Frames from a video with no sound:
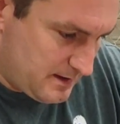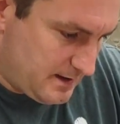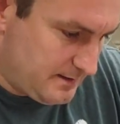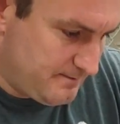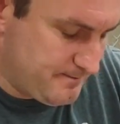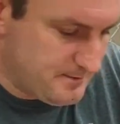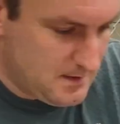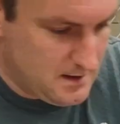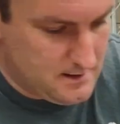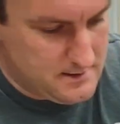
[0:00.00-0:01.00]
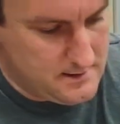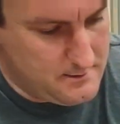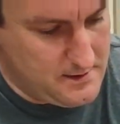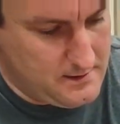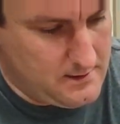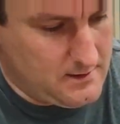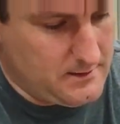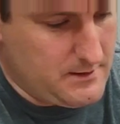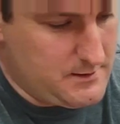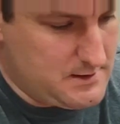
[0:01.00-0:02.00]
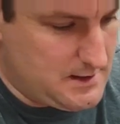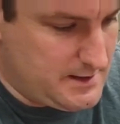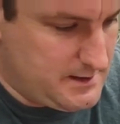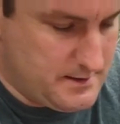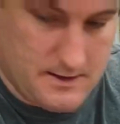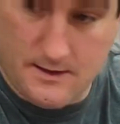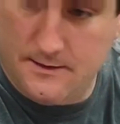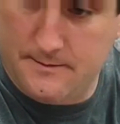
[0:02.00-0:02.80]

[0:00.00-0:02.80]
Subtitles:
Okay, something along those lines.